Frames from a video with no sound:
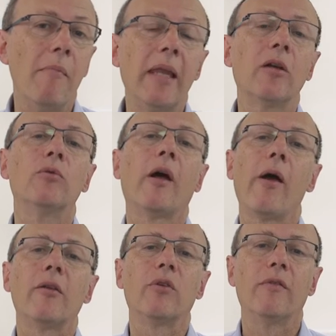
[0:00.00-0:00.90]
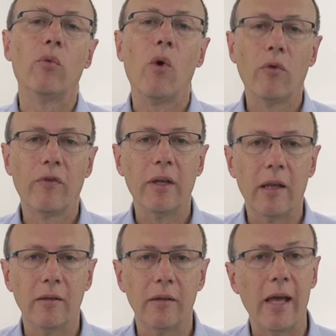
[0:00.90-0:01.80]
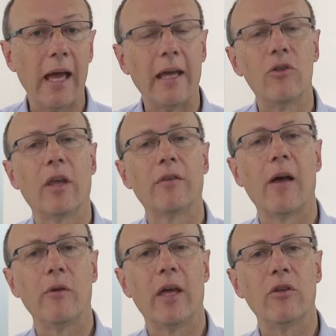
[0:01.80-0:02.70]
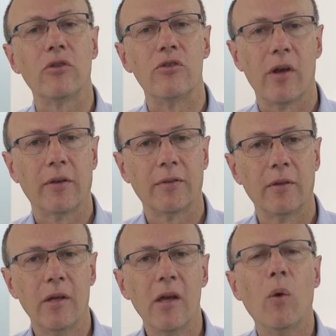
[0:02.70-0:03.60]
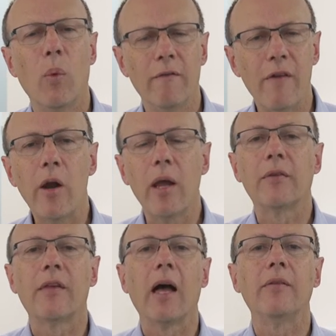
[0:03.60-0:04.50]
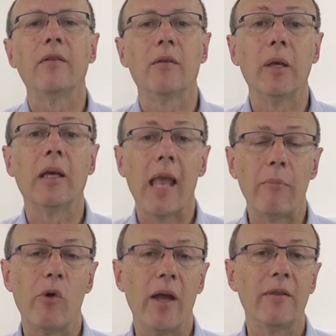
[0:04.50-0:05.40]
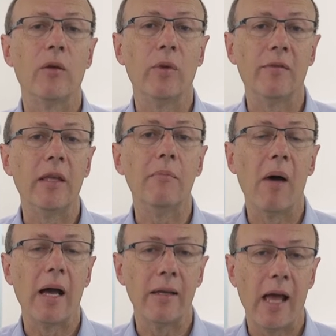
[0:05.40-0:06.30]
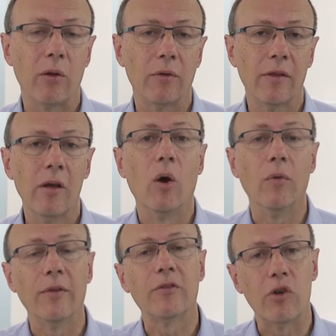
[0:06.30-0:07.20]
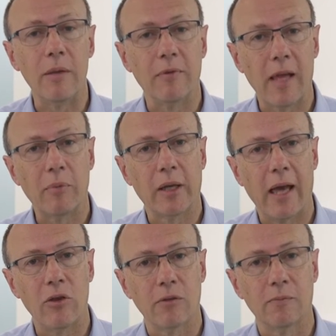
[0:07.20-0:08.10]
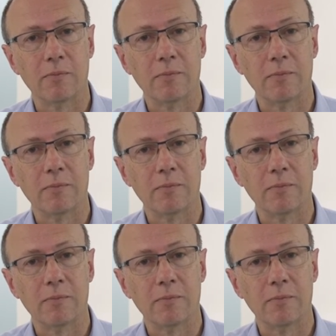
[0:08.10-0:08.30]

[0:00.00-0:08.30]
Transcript: the Medical Director of the Royal Free London NHS Foundation Trust. We're very excited to be collaborating with DeepMind Health on the Streams application.